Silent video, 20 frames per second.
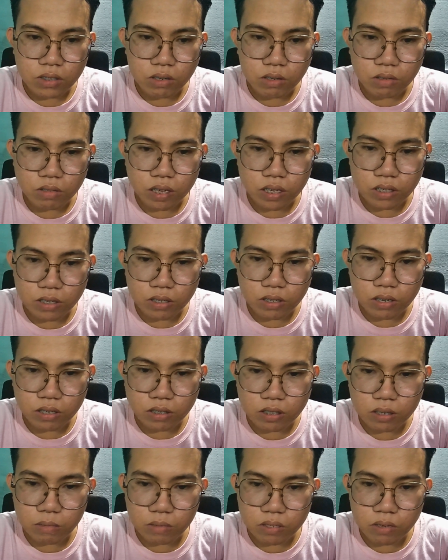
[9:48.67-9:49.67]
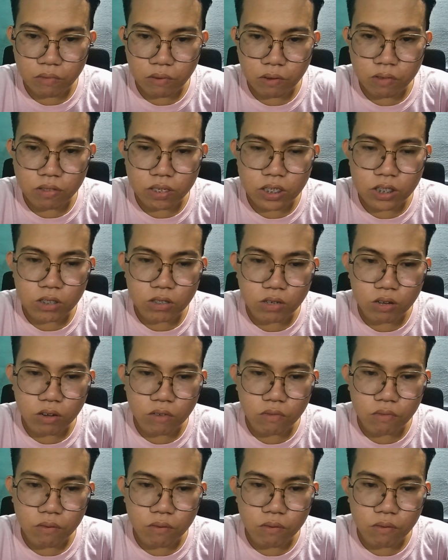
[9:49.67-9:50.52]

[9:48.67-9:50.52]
So the entire concept is a foundation